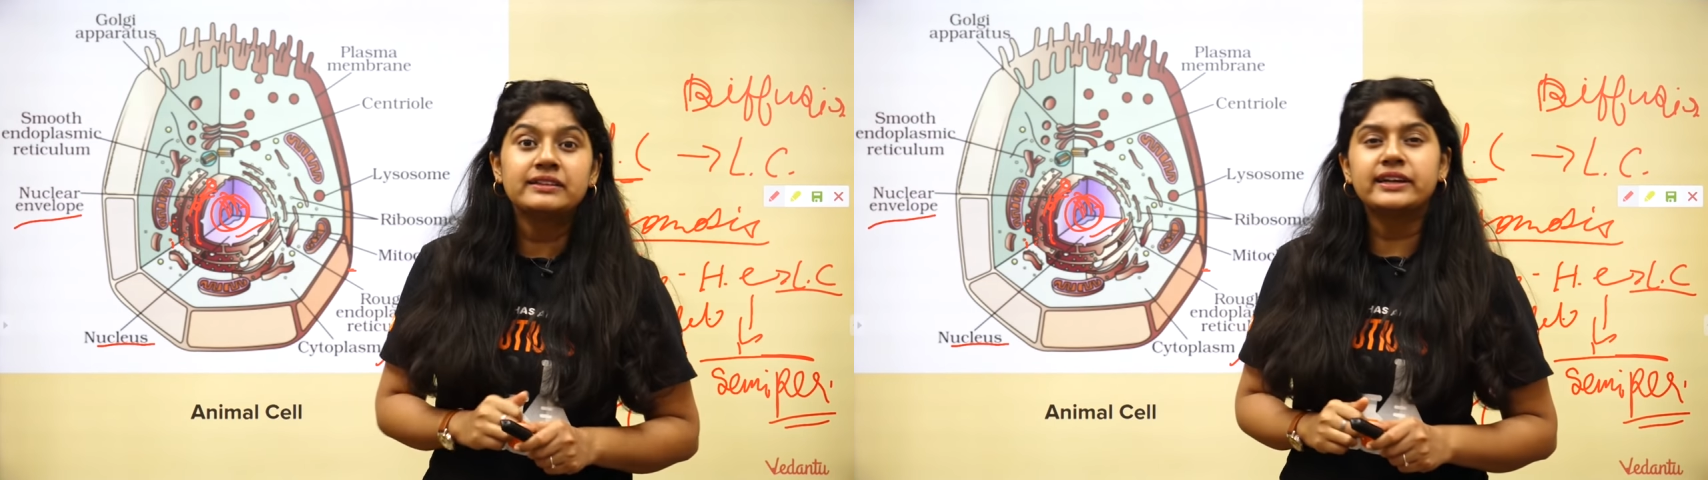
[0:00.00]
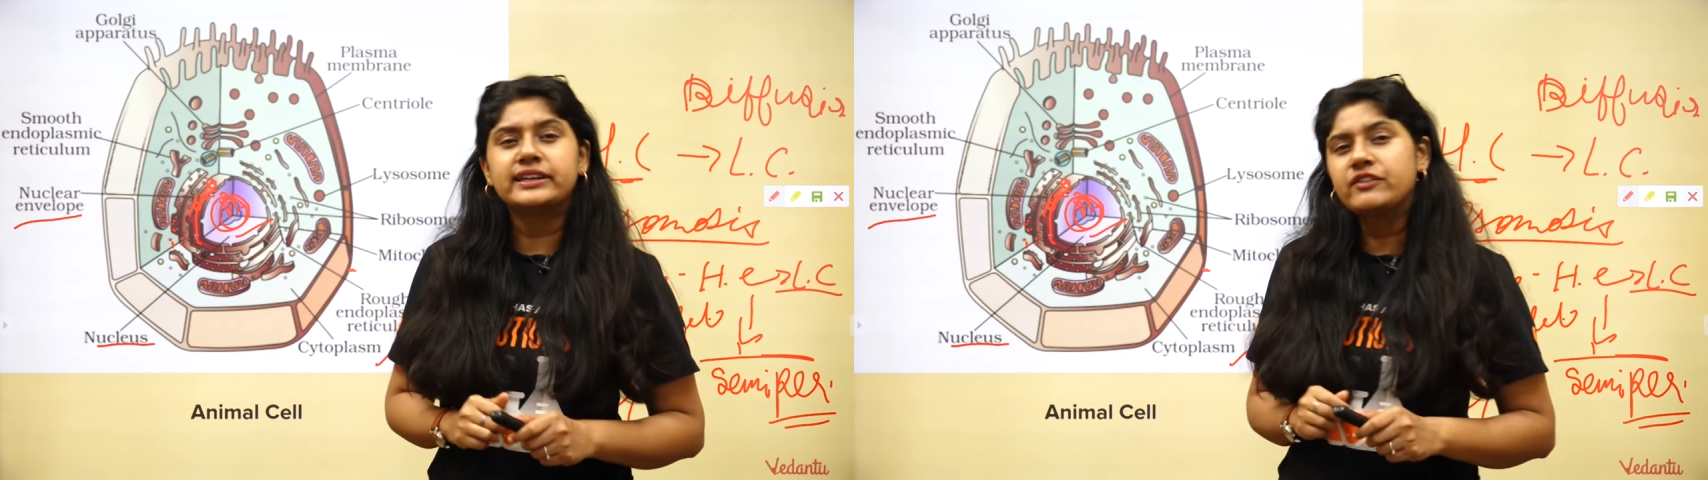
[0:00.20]

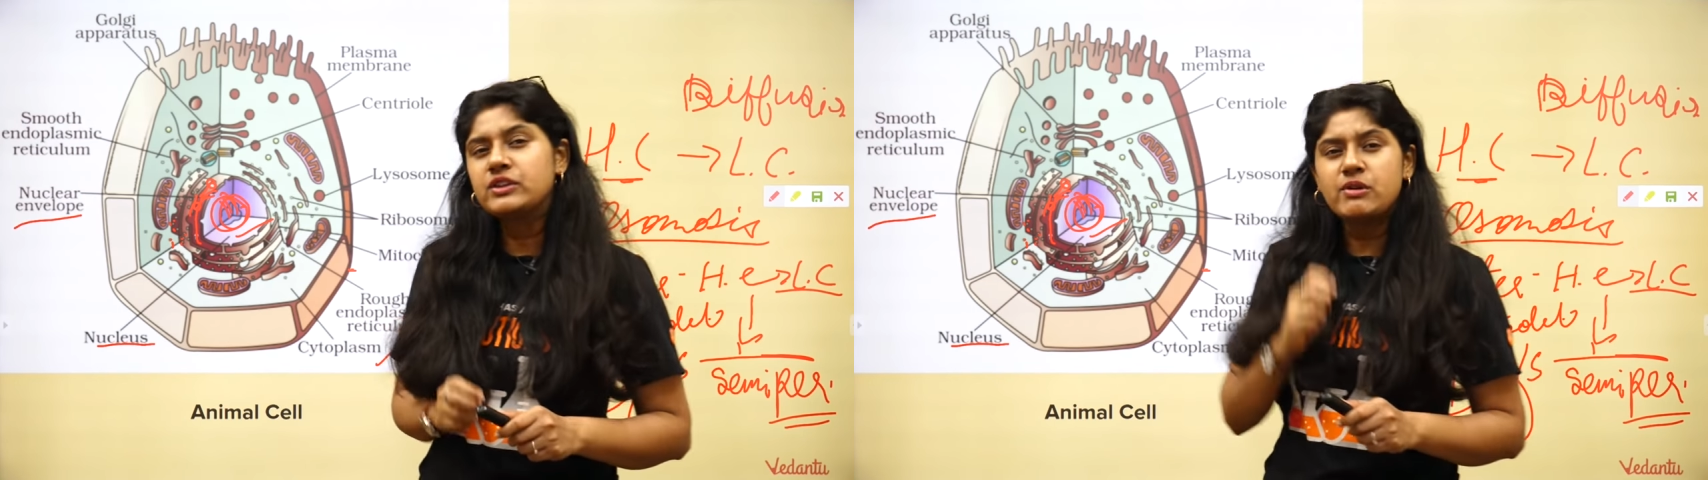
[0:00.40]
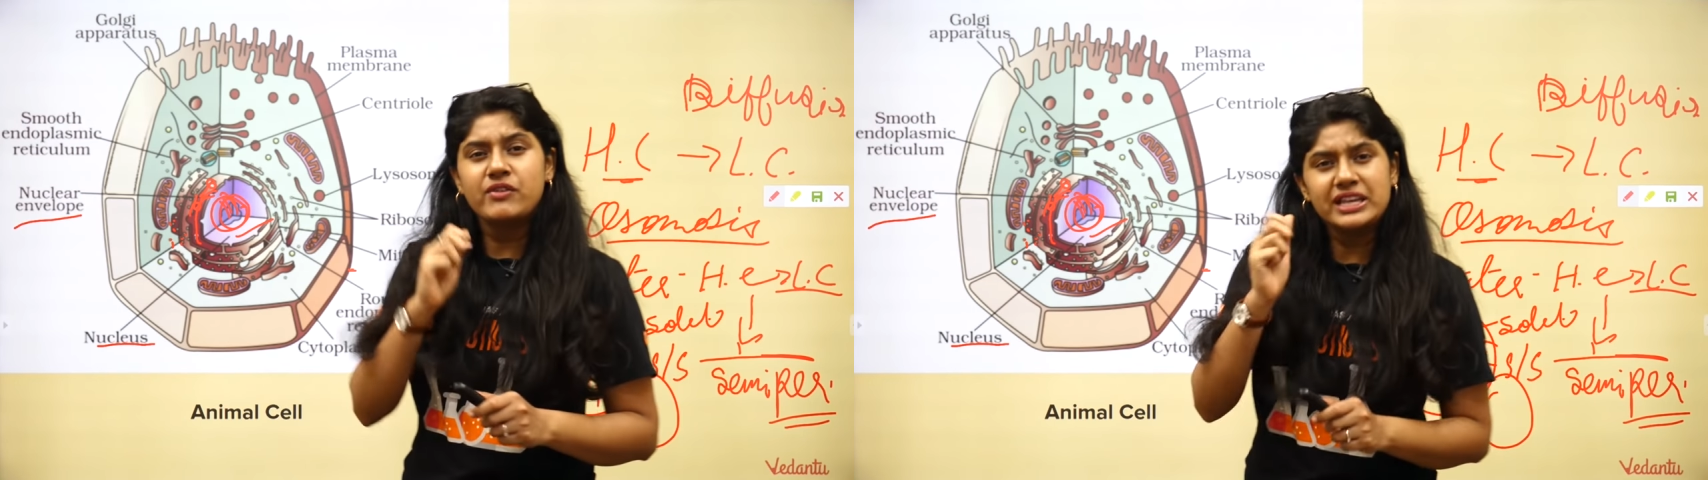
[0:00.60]
that
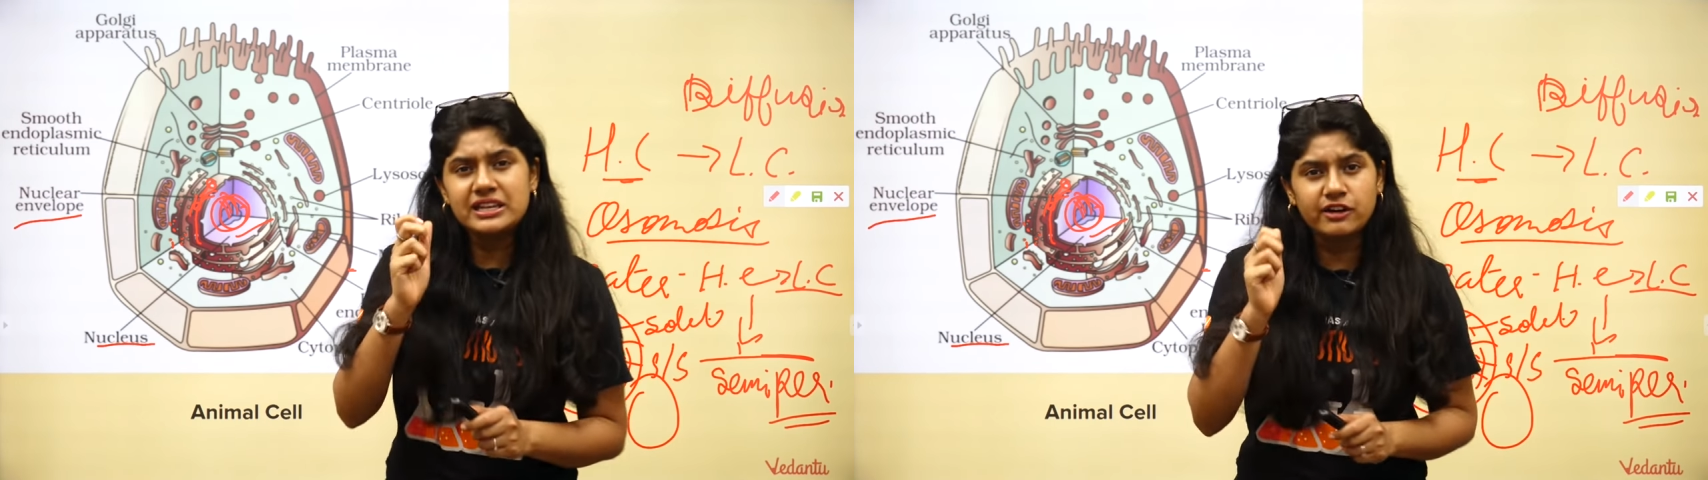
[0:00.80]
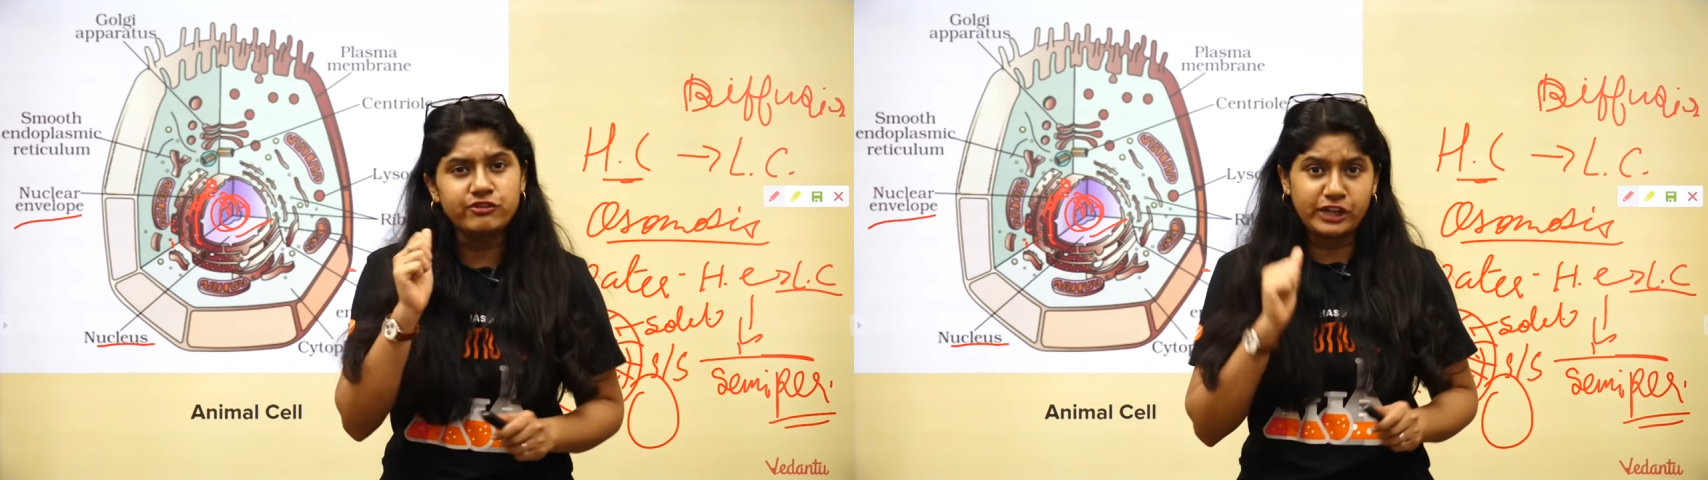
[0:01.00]
give them a
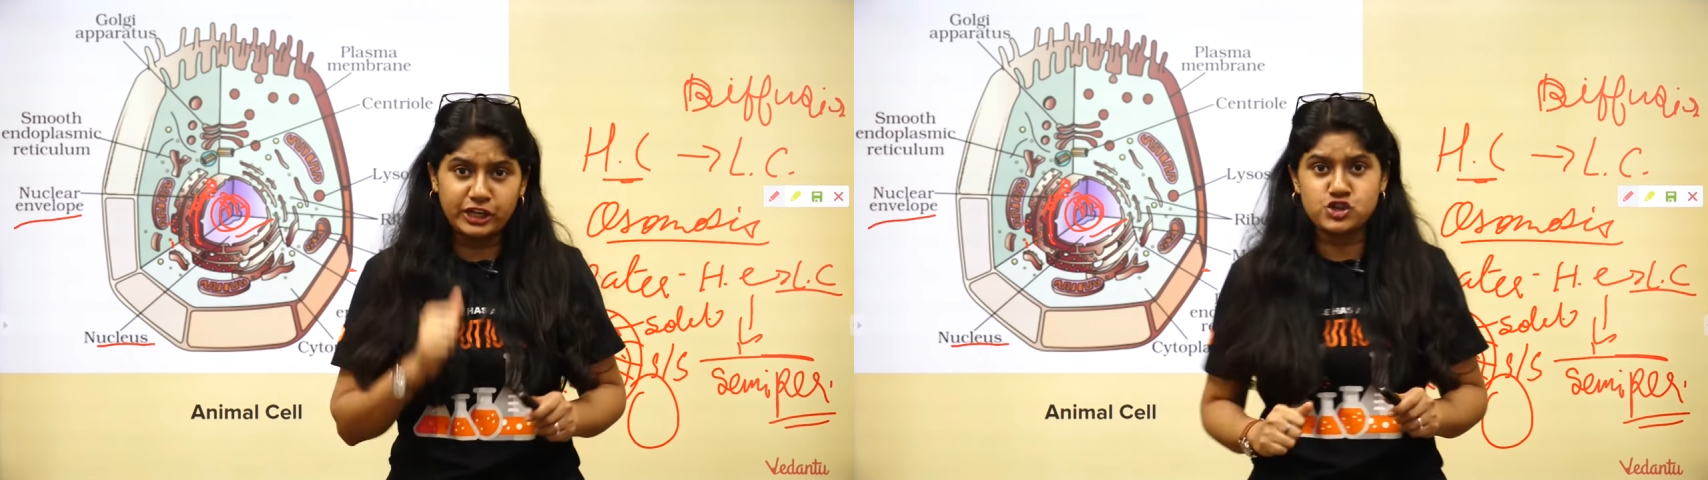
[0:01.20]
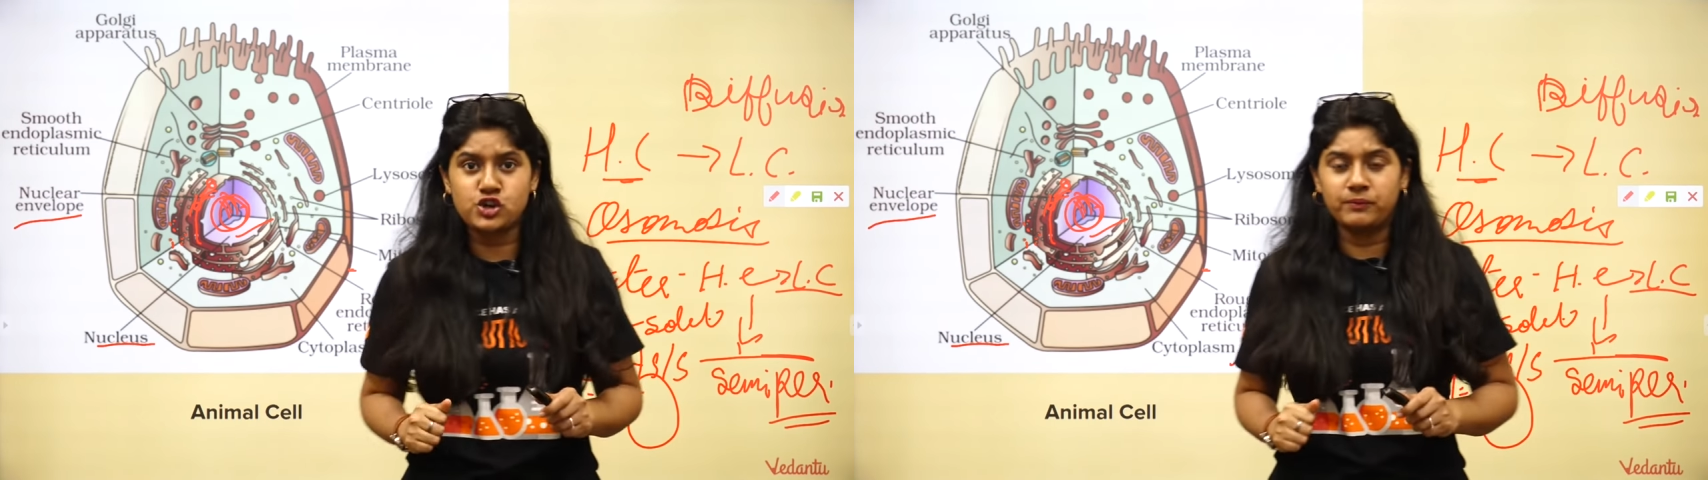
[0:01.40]
very rough
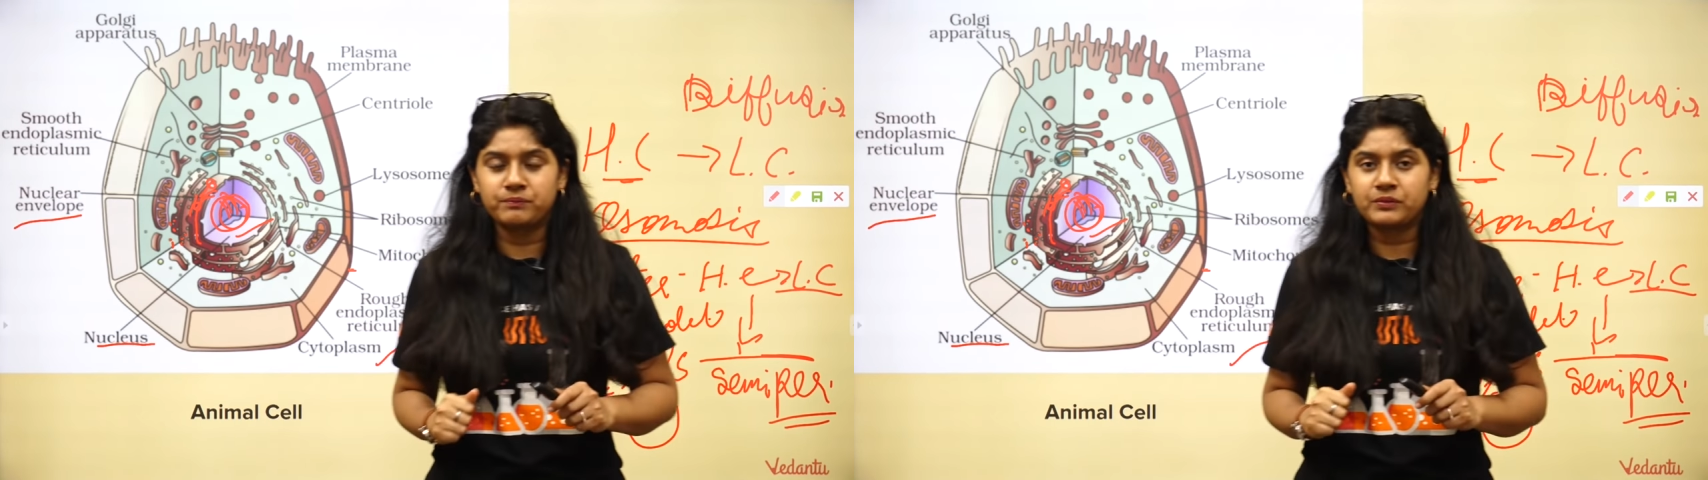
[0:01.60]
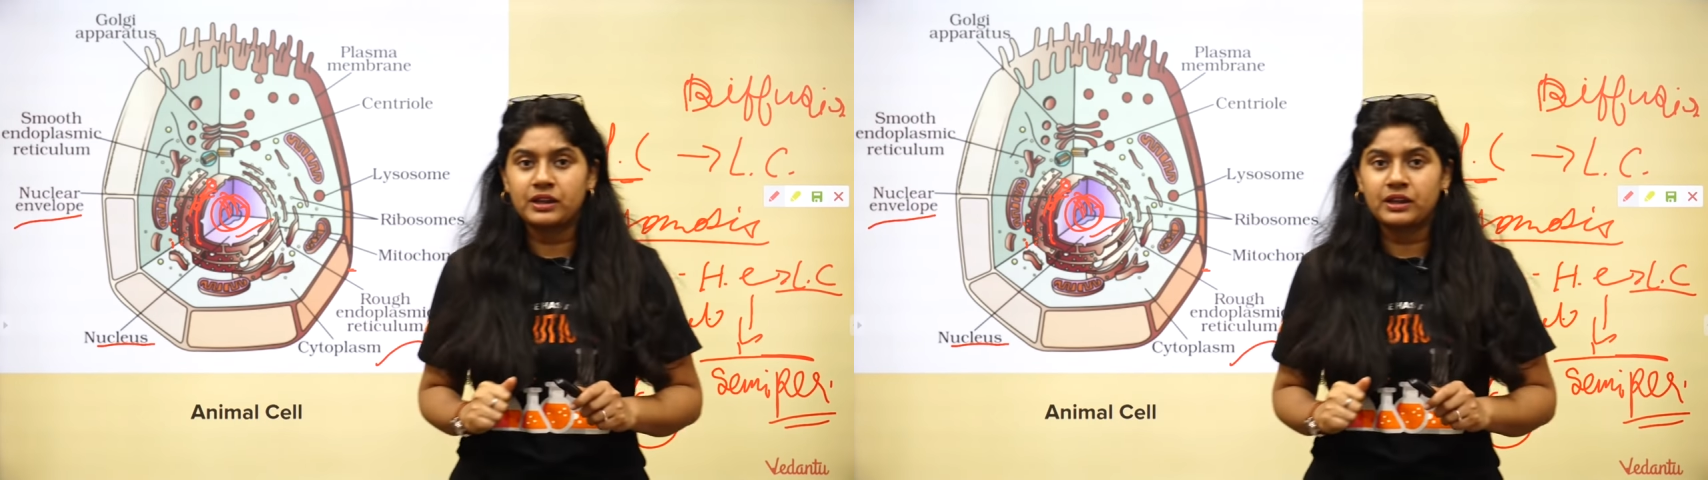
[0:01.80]
texture